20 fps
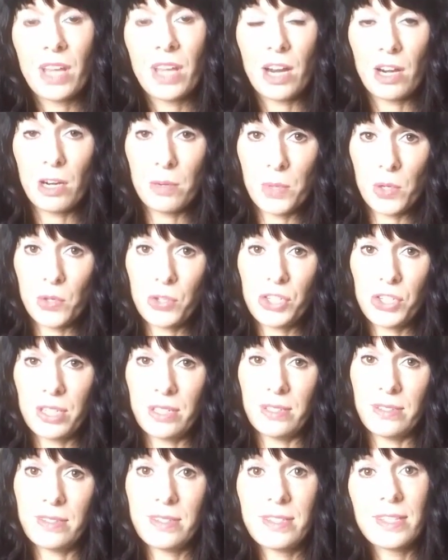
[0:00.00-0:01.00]
our
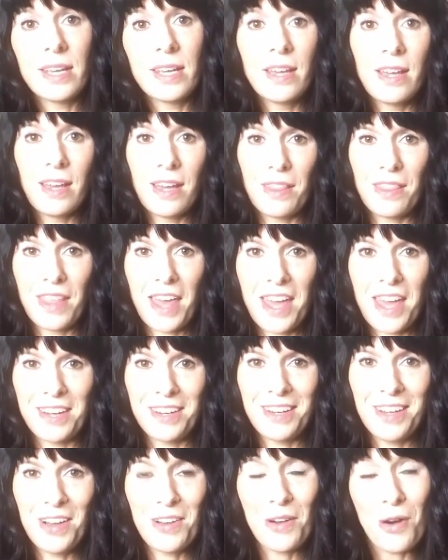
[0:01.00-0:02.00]
emotions, and
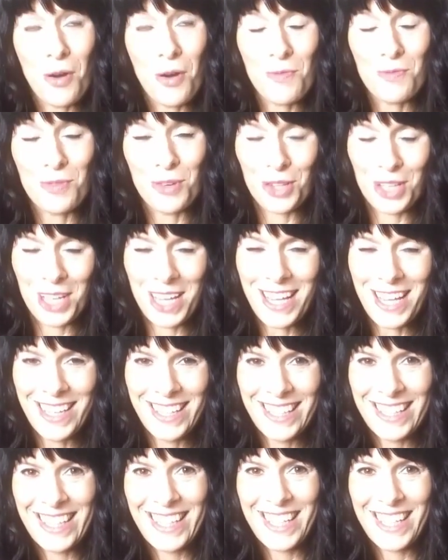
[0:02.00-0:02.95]
then hopefully